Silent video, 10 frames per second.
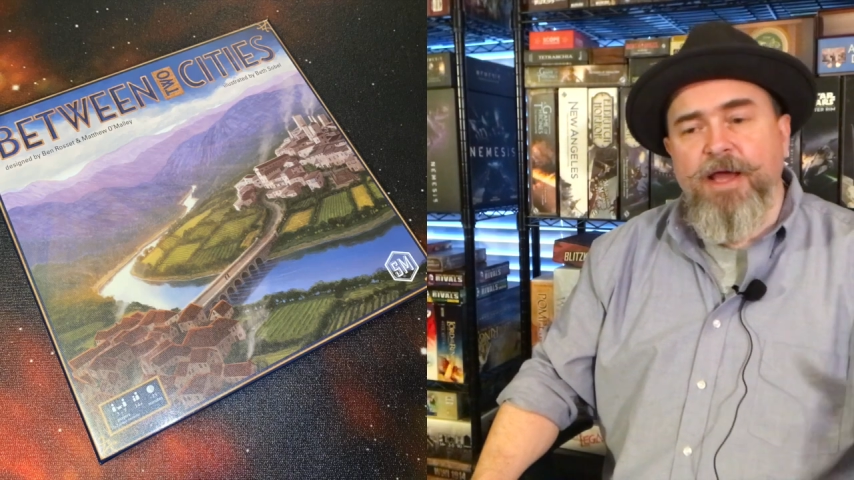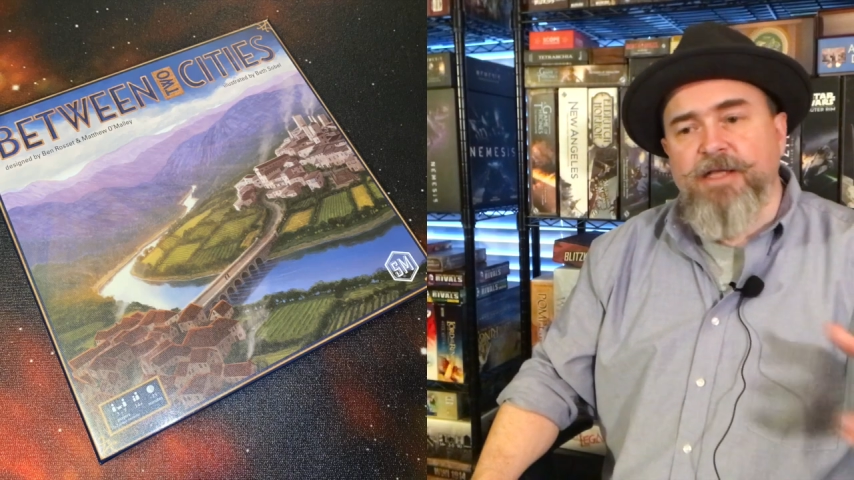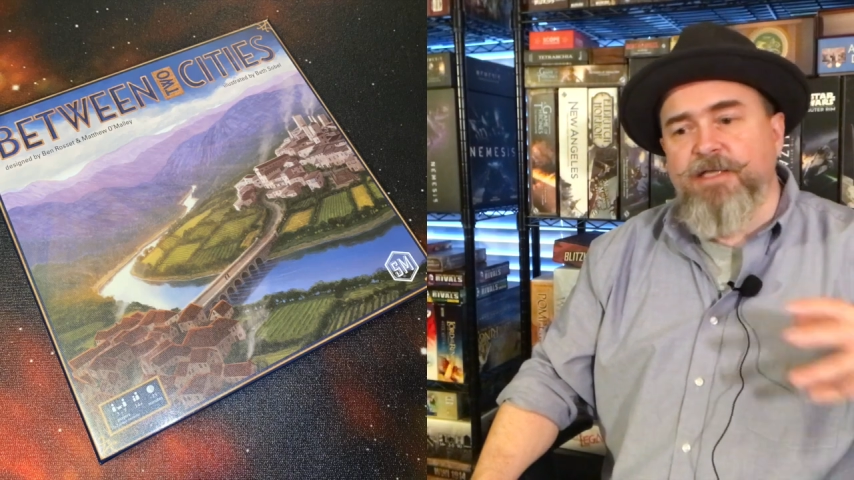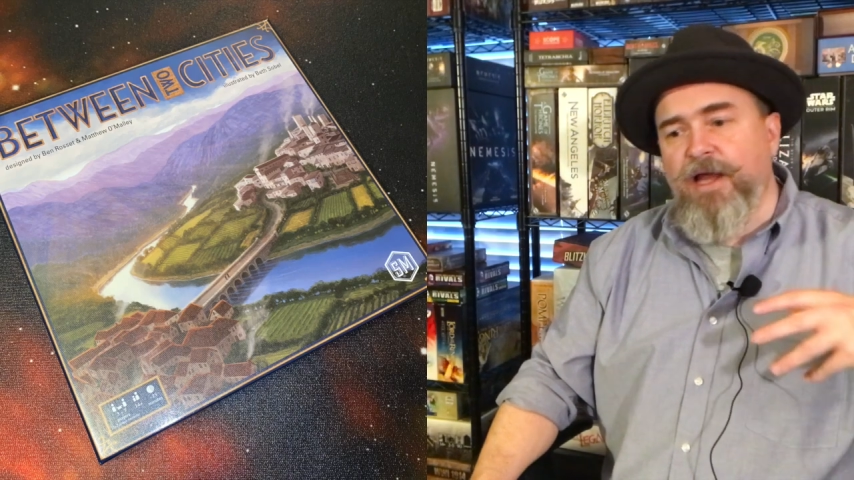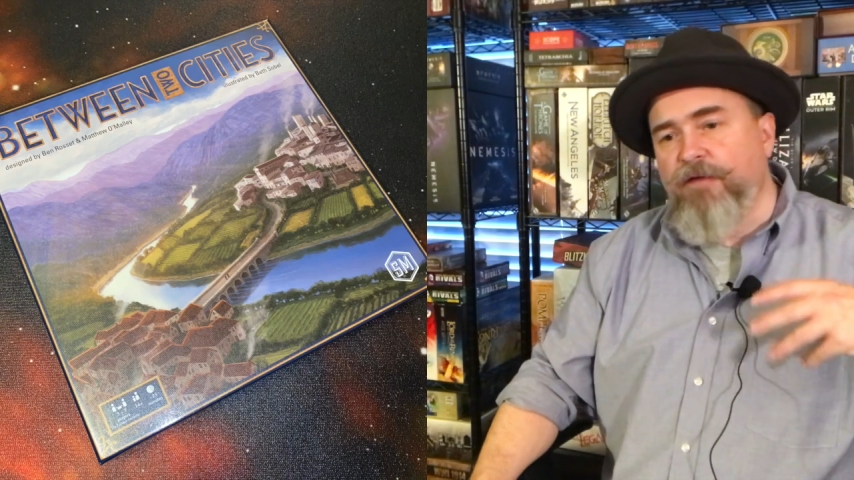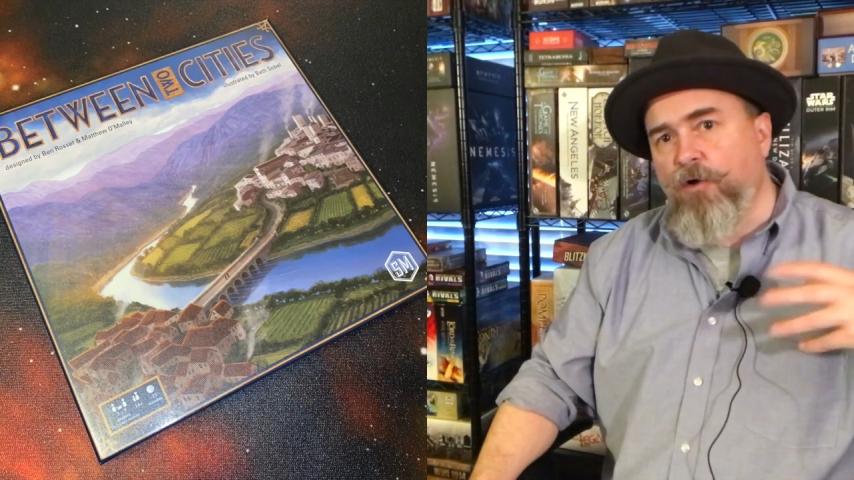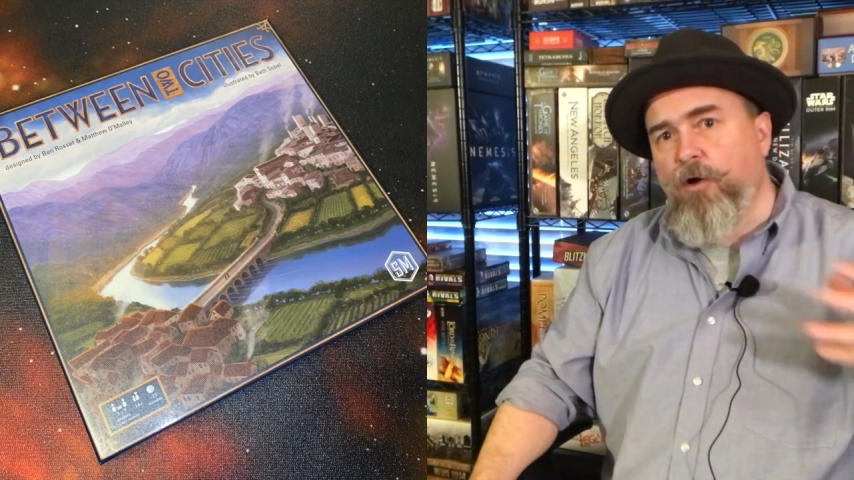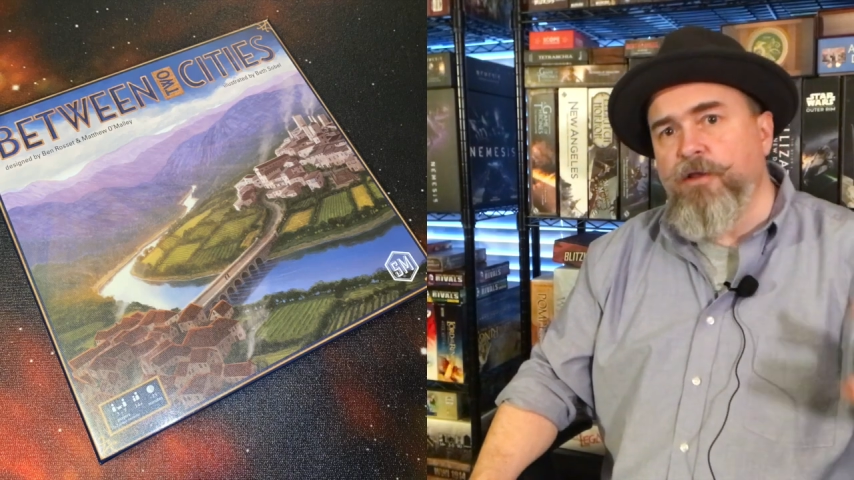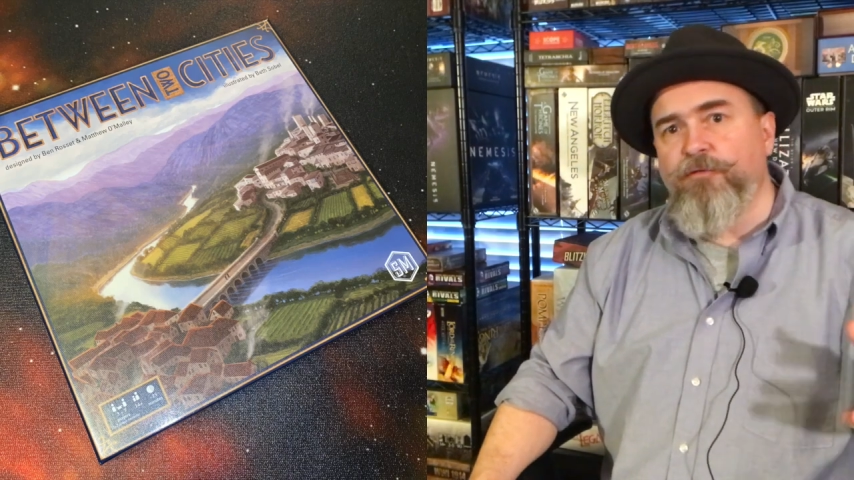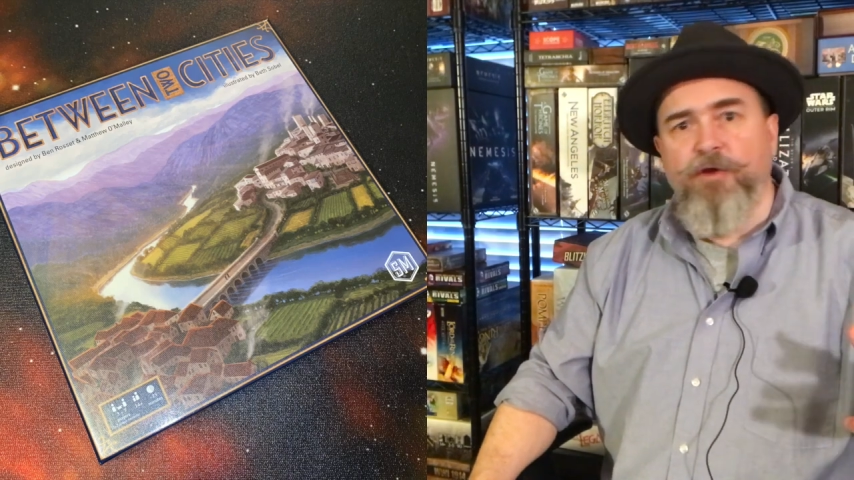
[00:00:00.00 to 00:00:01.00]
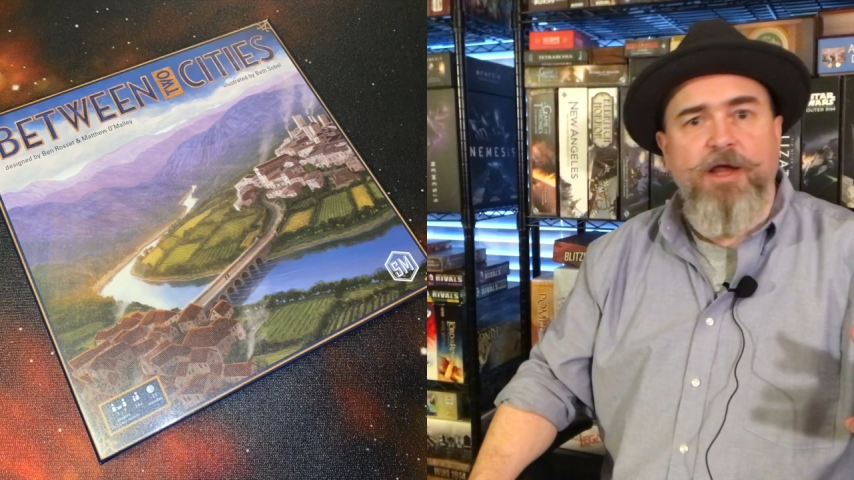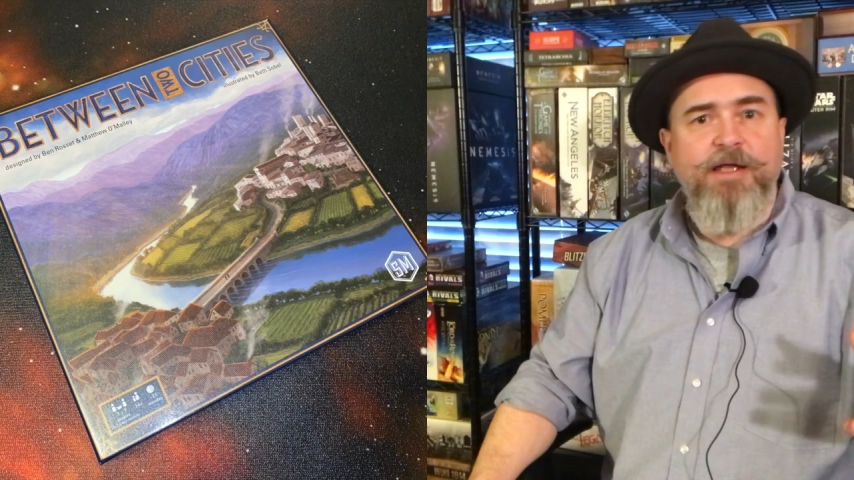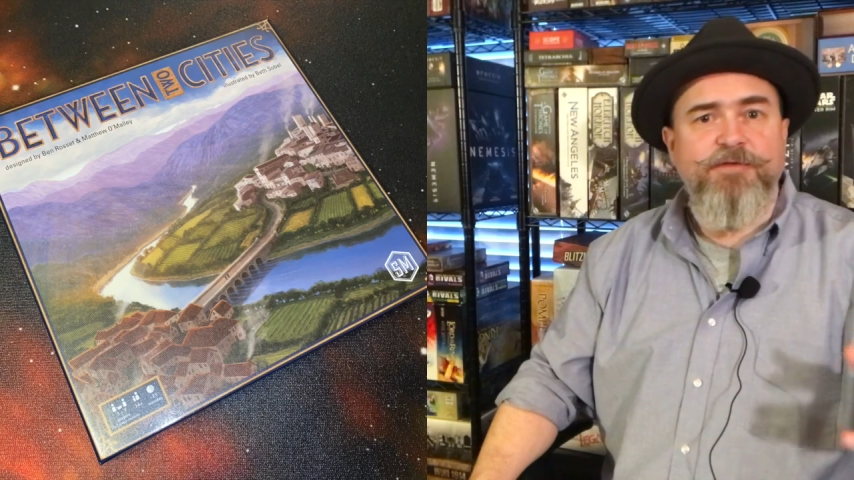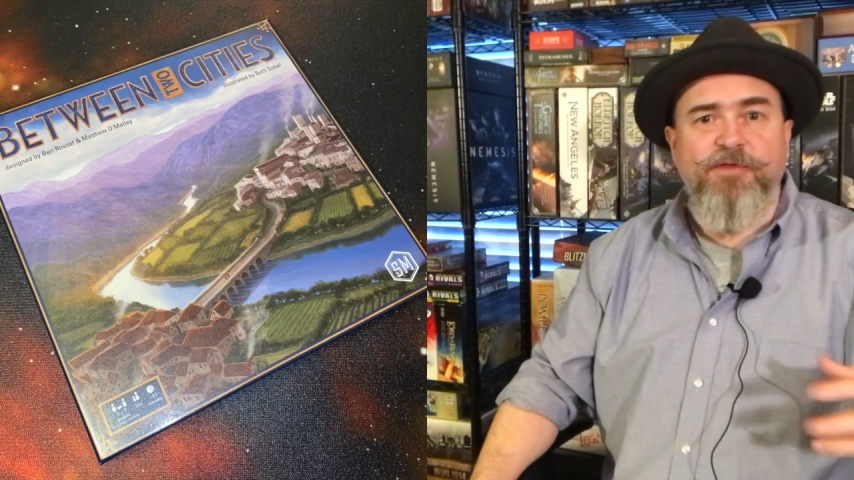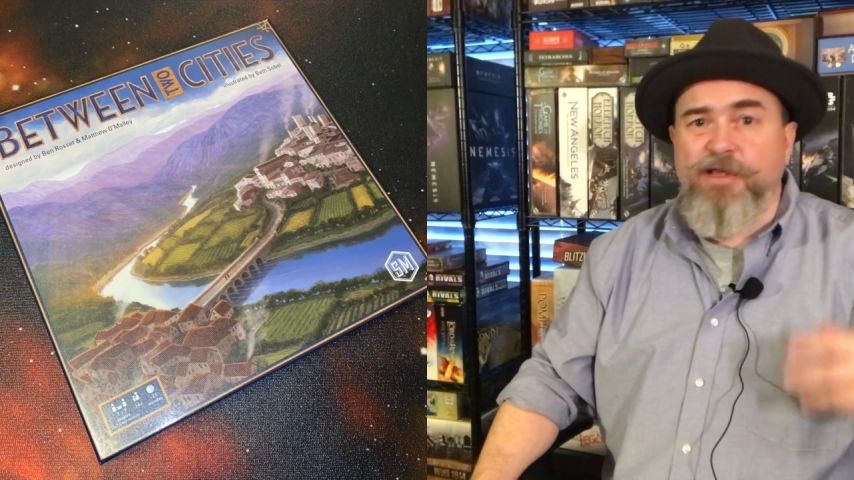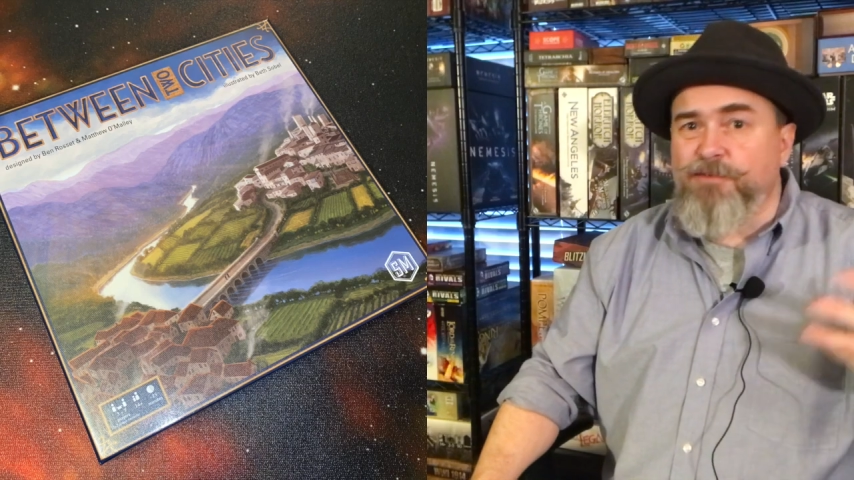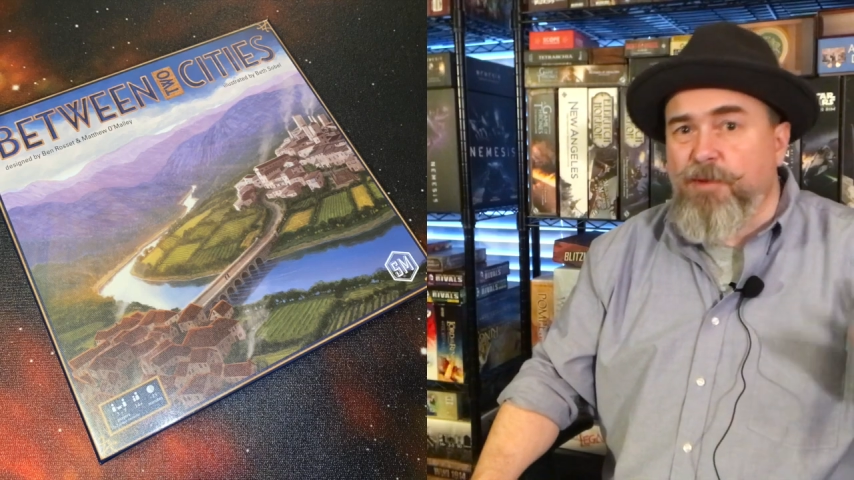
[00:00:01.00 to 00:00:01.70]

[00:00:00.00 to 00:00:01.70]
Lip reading: It's going to have all different kinds of things,